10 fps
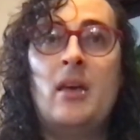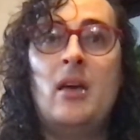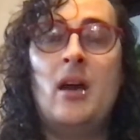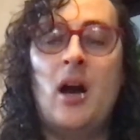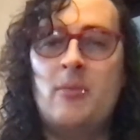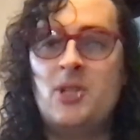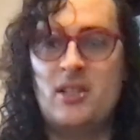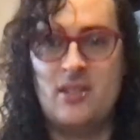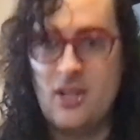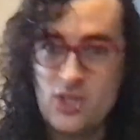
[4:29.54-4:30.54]
objects
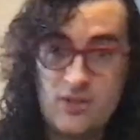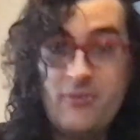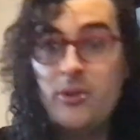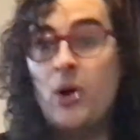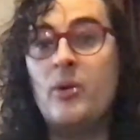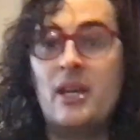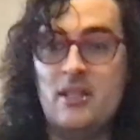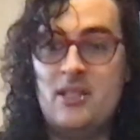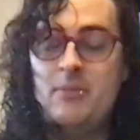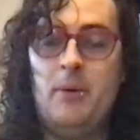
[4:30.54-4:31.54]
not just floating in
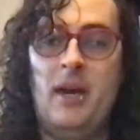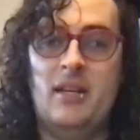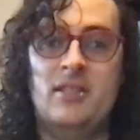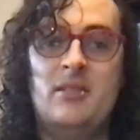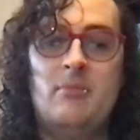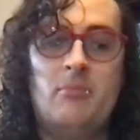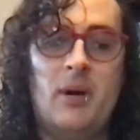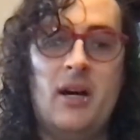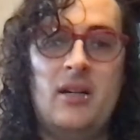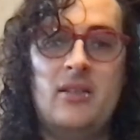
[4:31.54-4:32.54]
space,
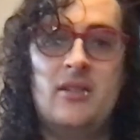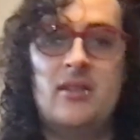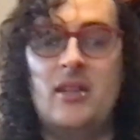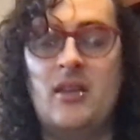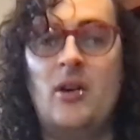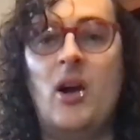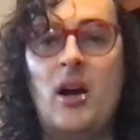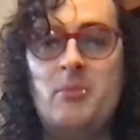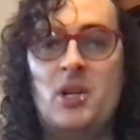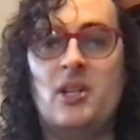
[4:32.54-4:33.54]
but that they are
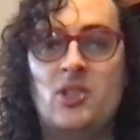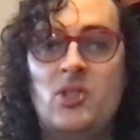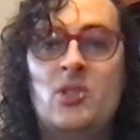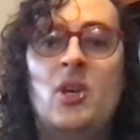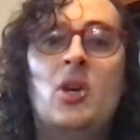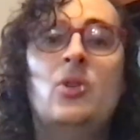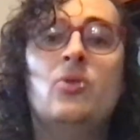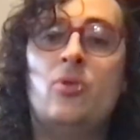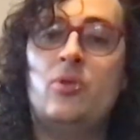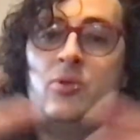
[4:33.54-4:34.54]
objects
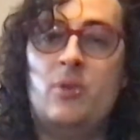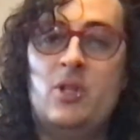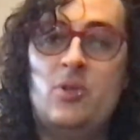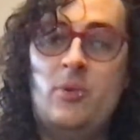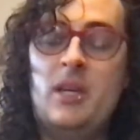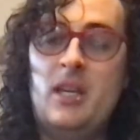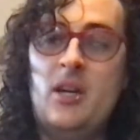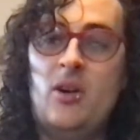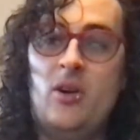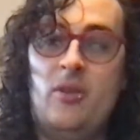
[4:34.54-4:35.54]
towards which we
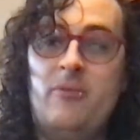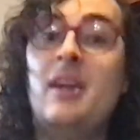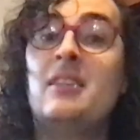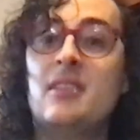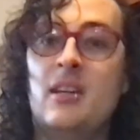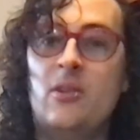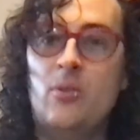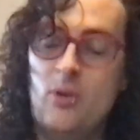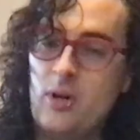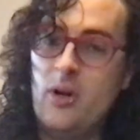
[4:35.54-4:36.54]
are facing,
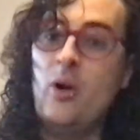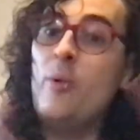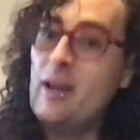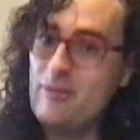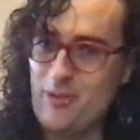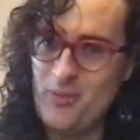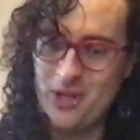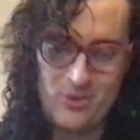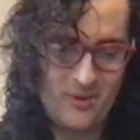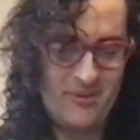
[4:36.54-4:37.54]
or away from
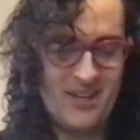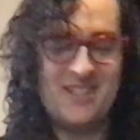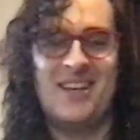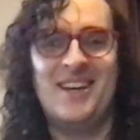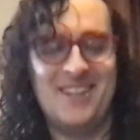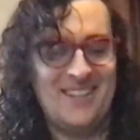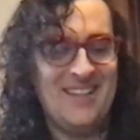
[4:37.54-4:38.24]
which we're facing.